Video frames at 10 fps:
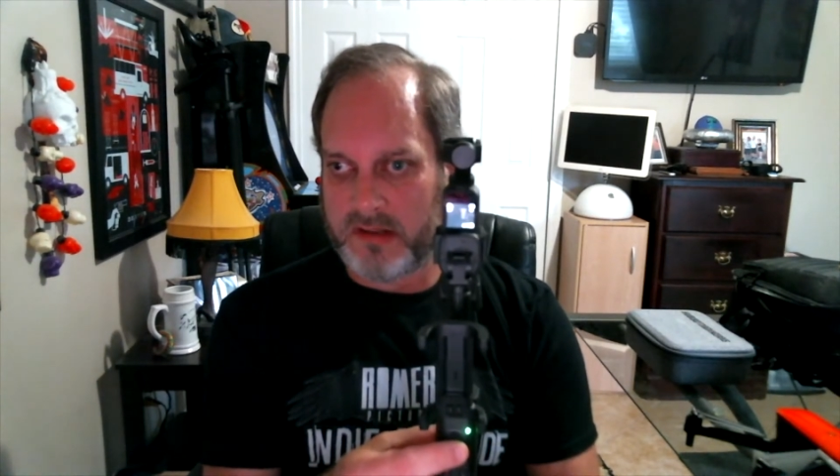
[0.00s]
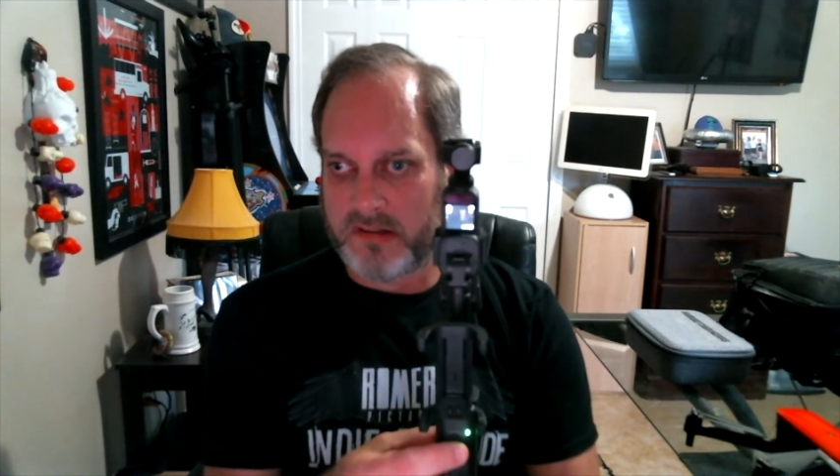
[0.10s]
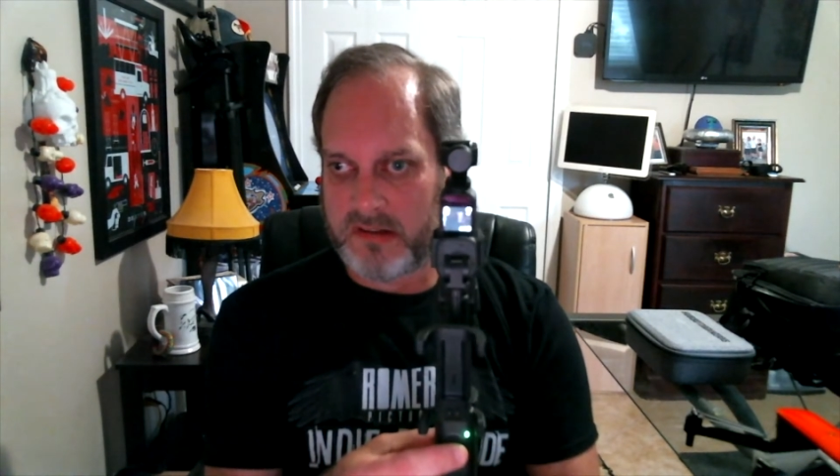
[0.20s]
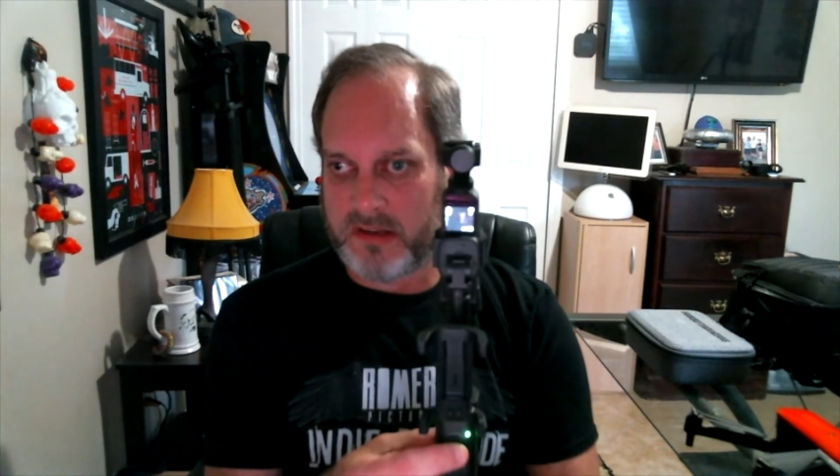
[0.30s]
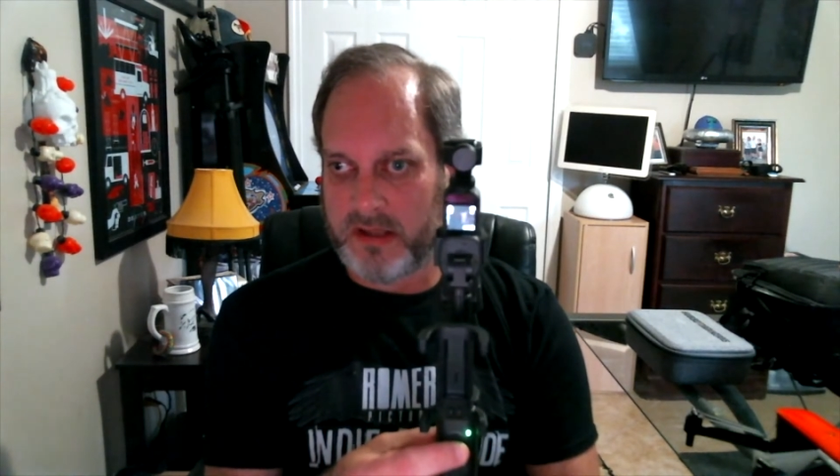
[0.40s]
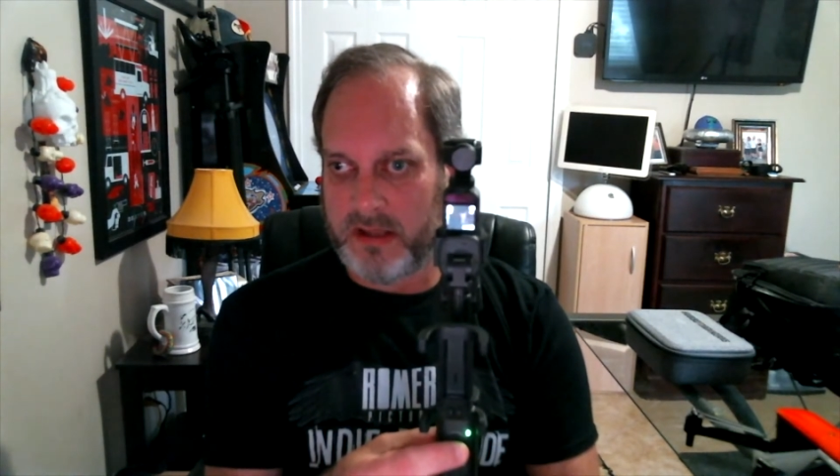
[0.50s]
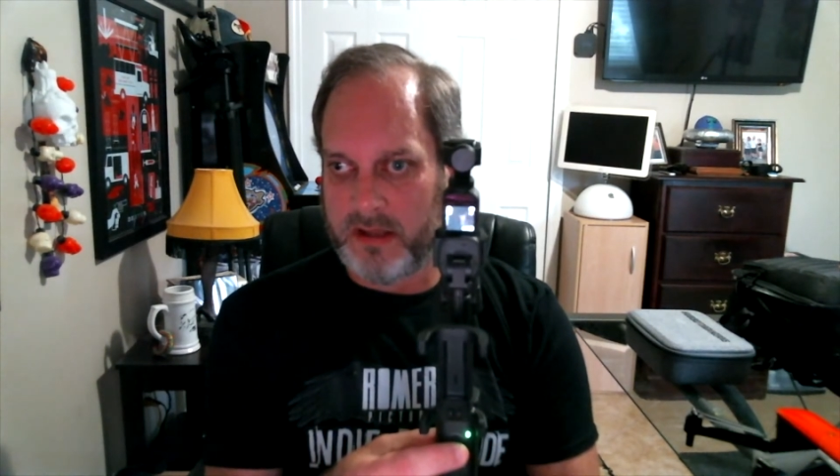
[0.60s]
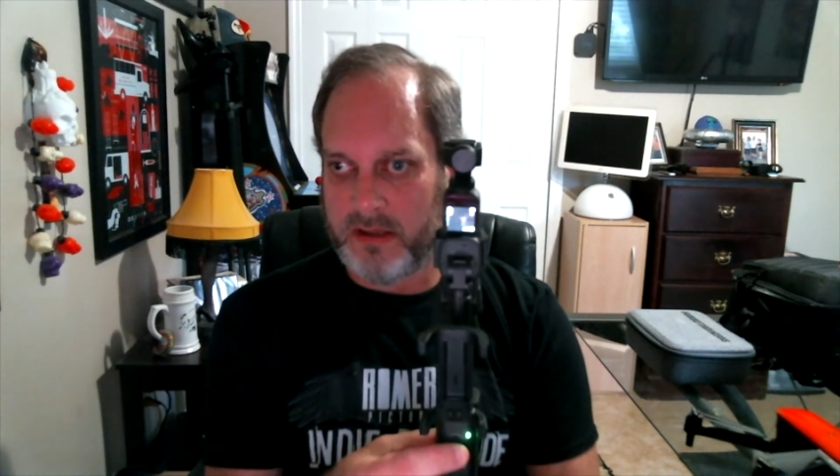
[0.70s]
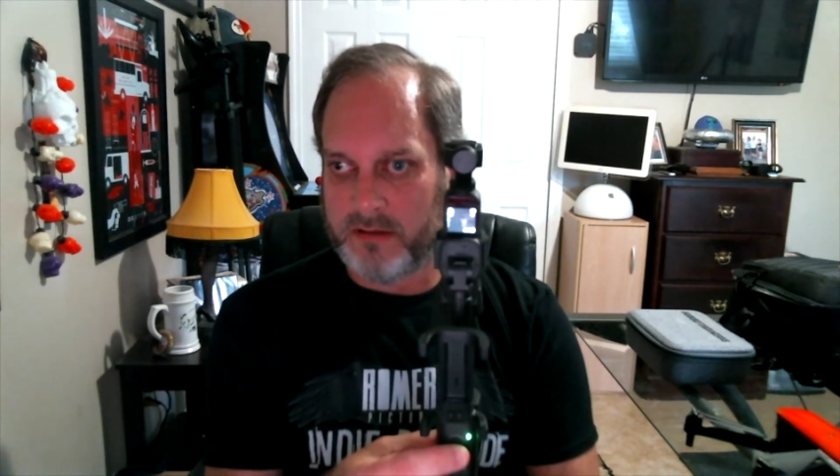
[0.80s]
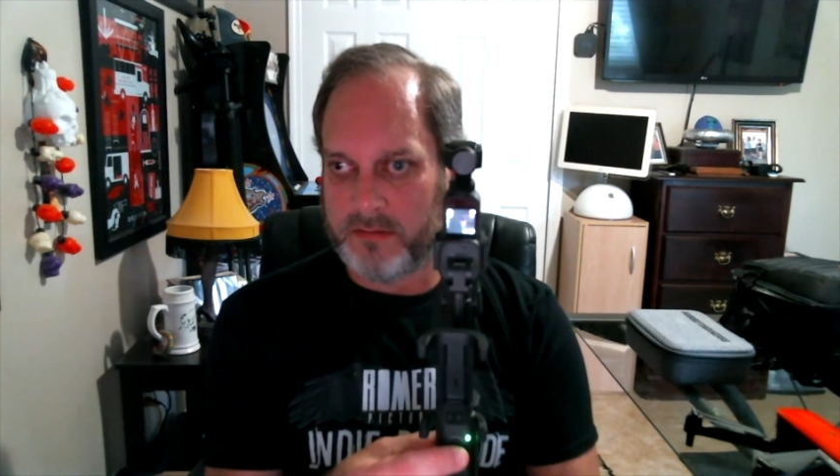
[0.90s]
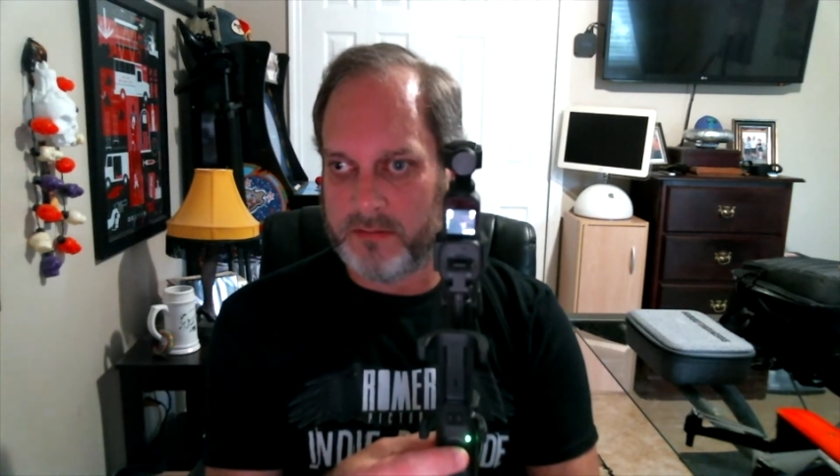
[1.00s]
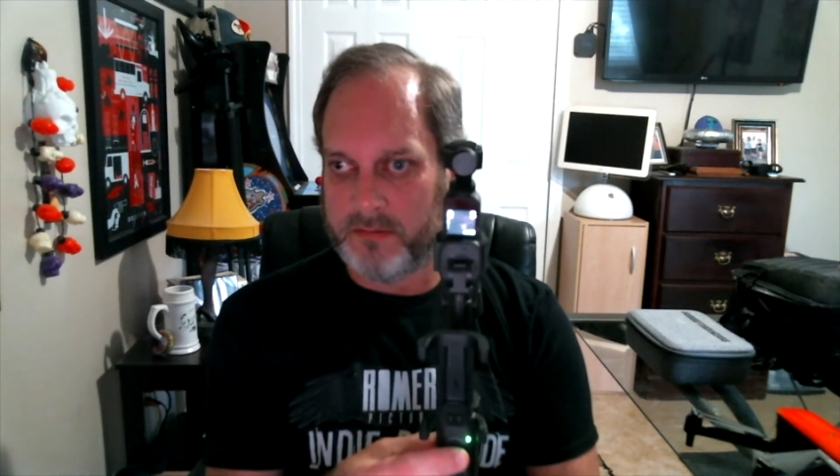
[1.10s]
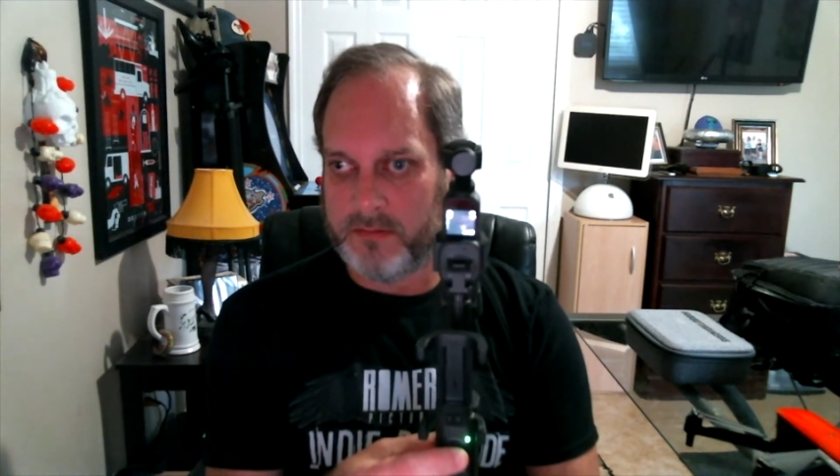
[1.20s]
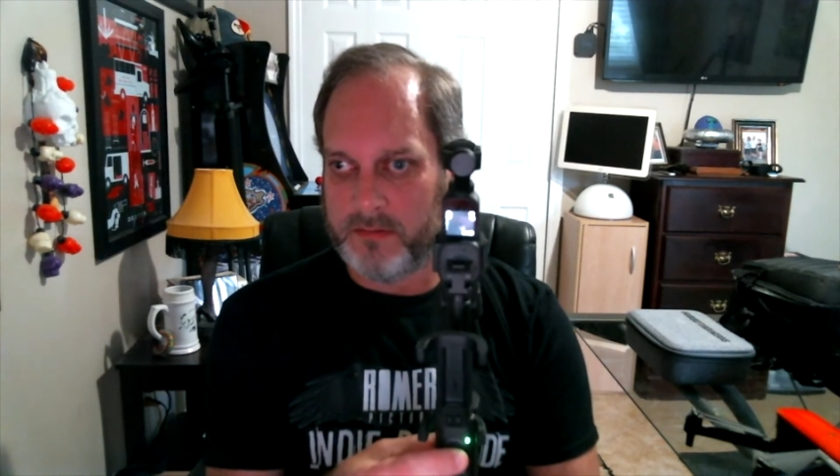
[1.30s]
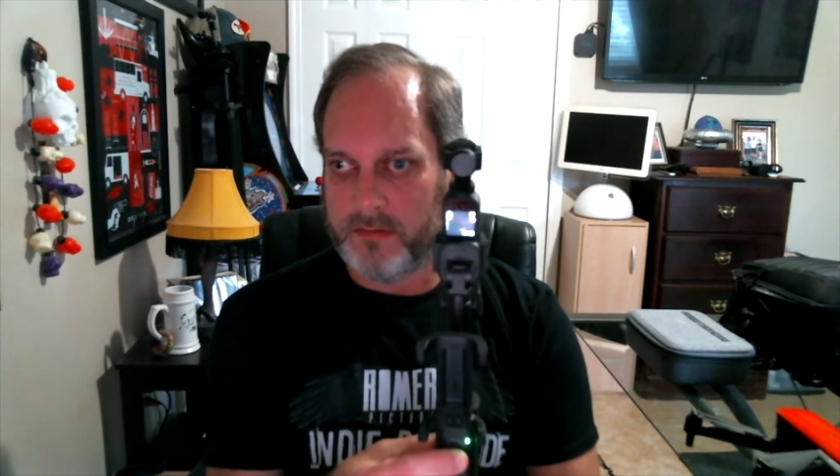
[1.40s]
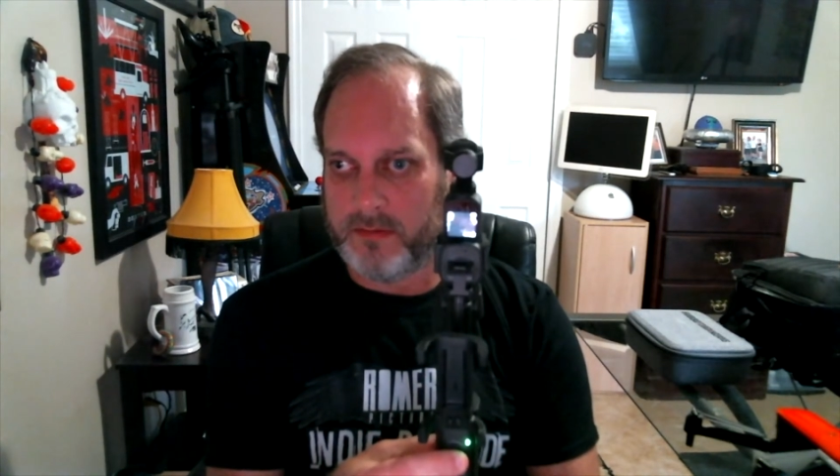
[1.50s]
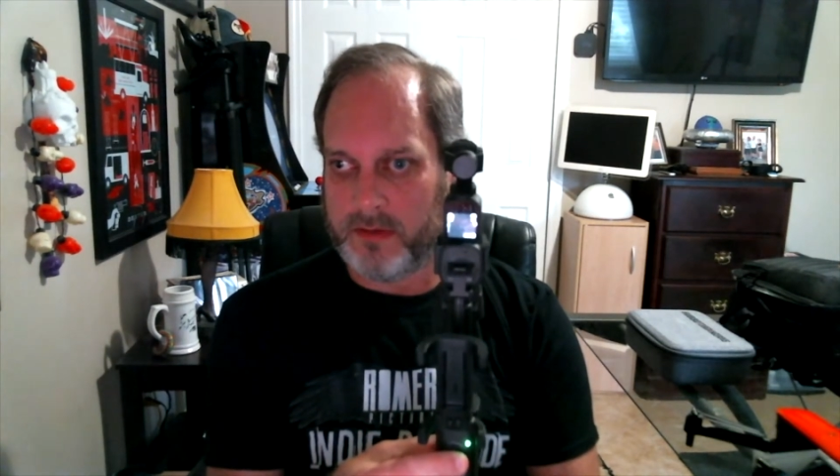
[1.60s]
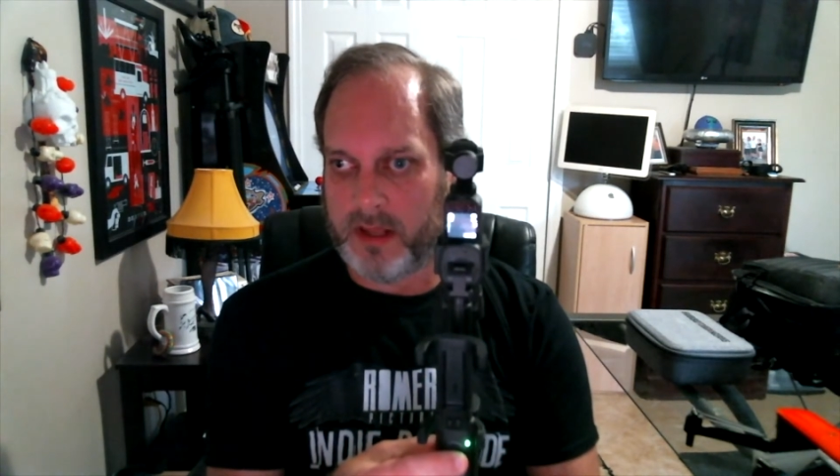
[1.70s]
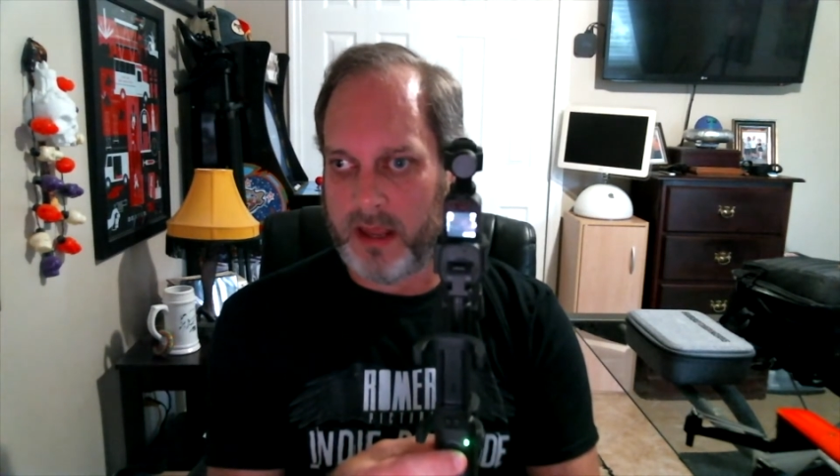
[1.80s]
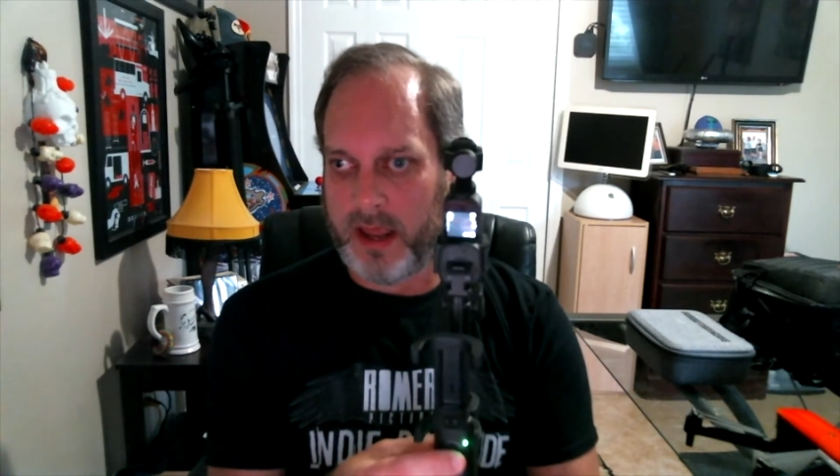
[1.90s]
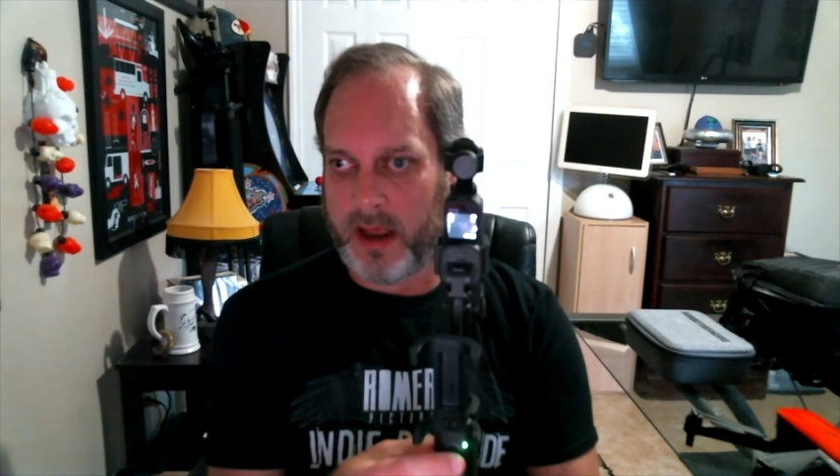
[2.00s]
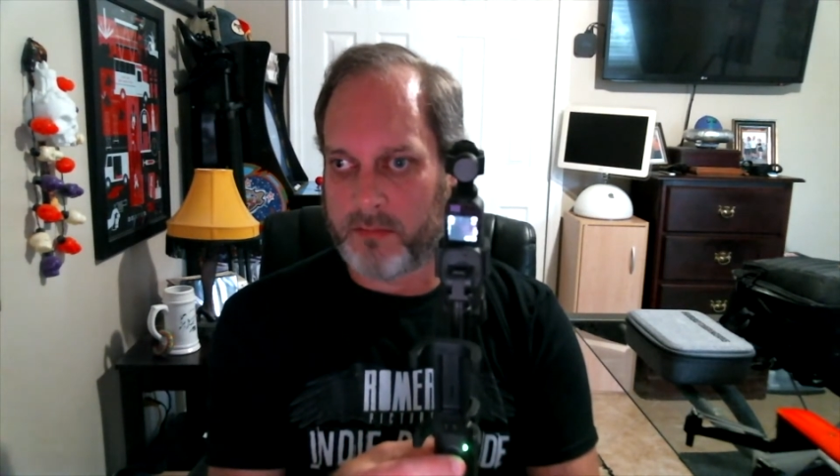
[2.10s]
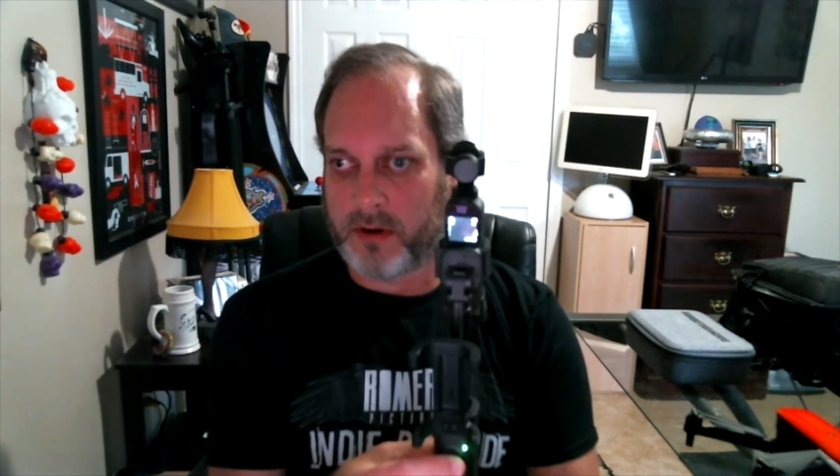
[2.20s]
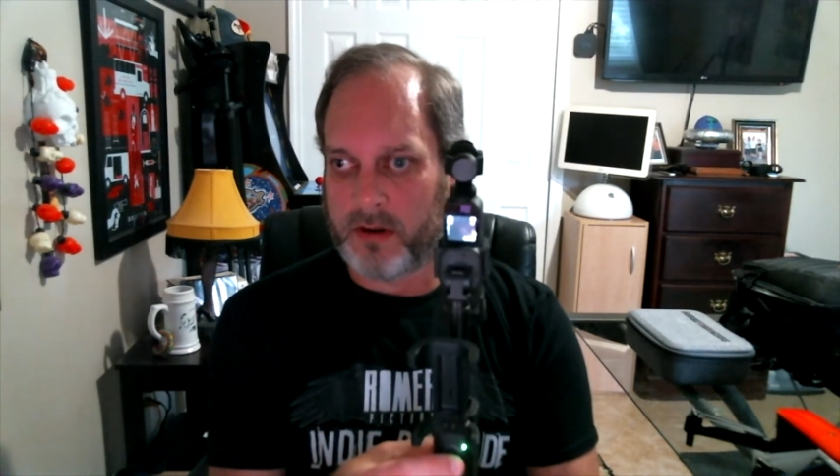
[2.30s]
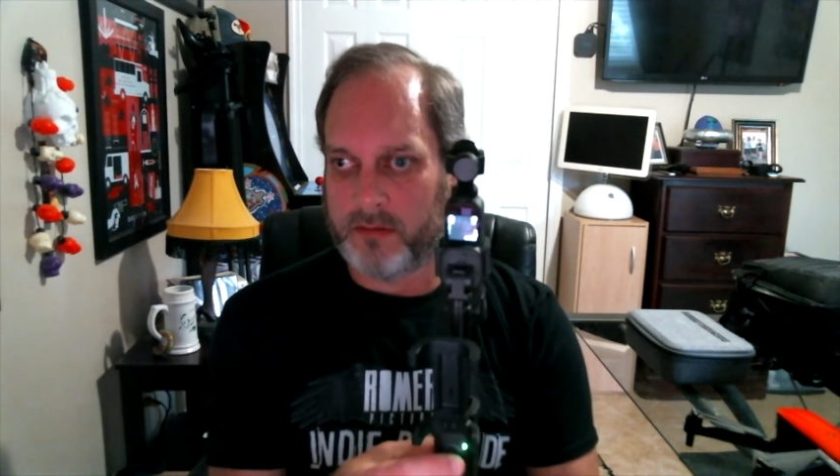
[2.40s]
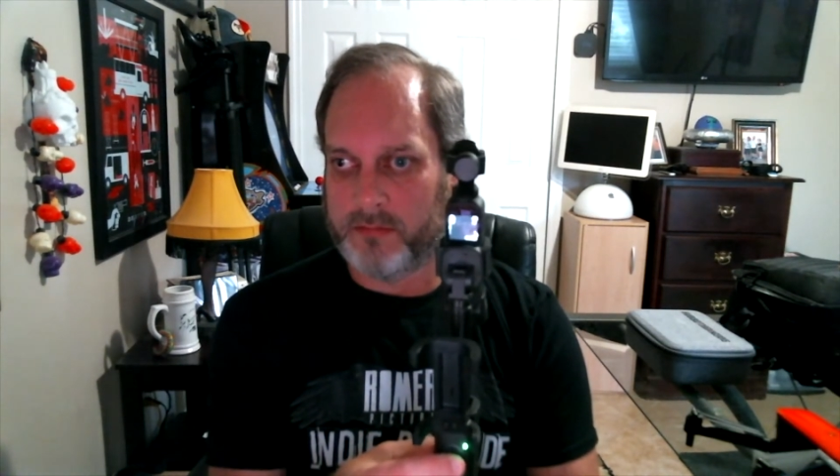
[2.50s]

see the camera